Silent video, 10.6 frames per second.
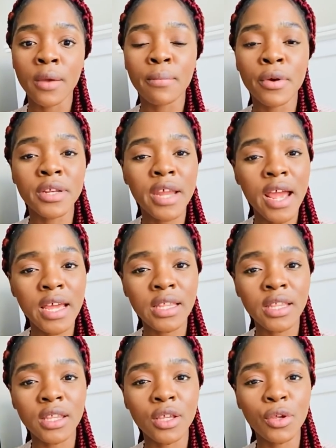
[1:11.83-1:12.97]
But
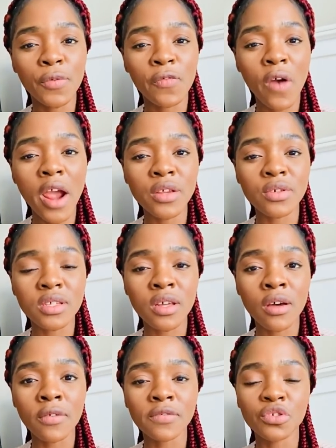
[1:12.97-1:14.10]
then you find
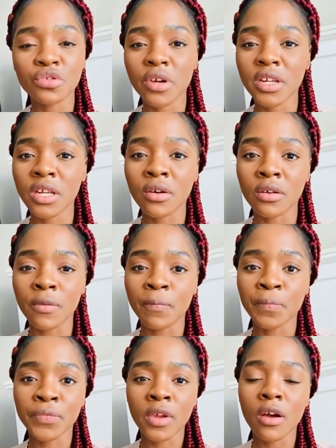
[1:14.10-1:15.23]
yourself treading on
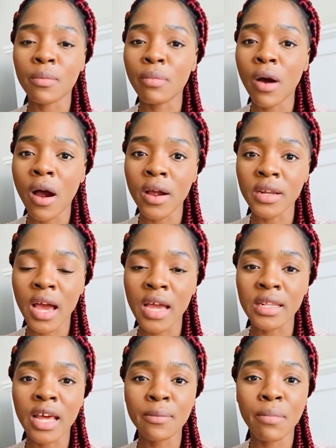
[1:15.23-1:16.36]
a part, and
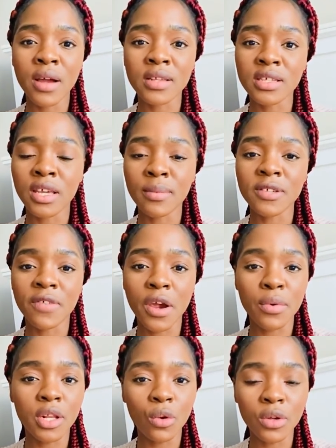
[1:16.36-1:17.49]
that part seems very
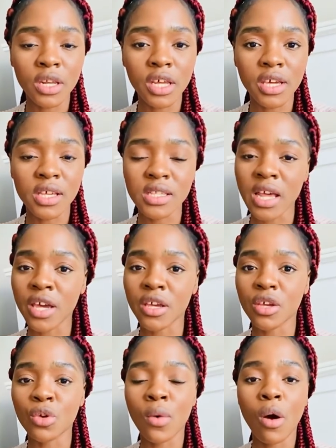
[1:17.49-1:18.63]
lonely. It's like
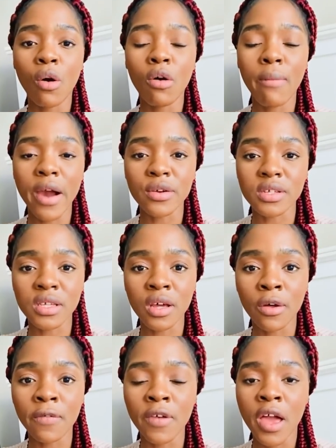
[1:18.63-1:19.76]
you are all by
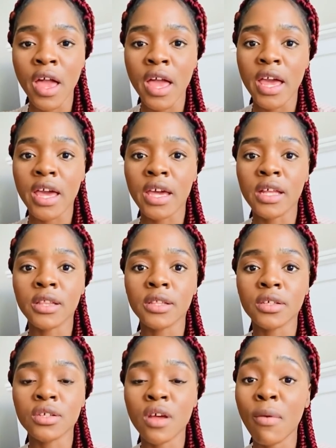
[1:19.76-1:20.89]
yourself, and
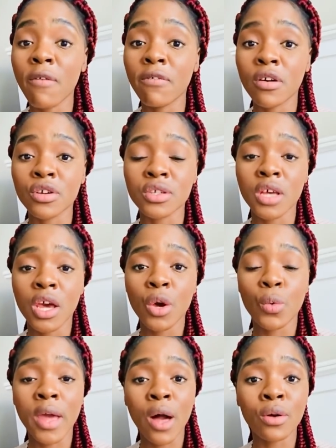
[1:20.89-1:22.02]
some of us
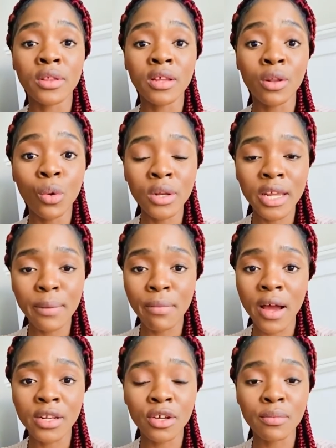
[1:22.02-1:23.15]
we are on the lonely
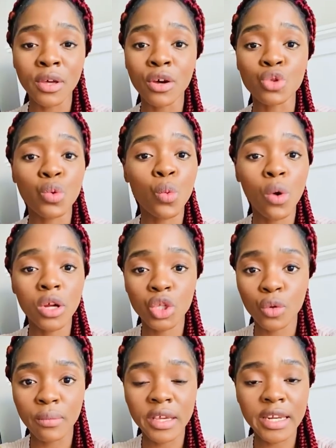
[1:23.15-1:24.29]
part not because we want to
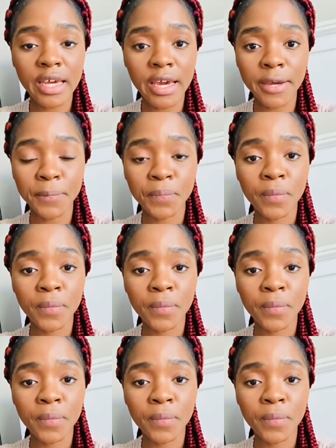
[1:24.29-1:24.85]
be there,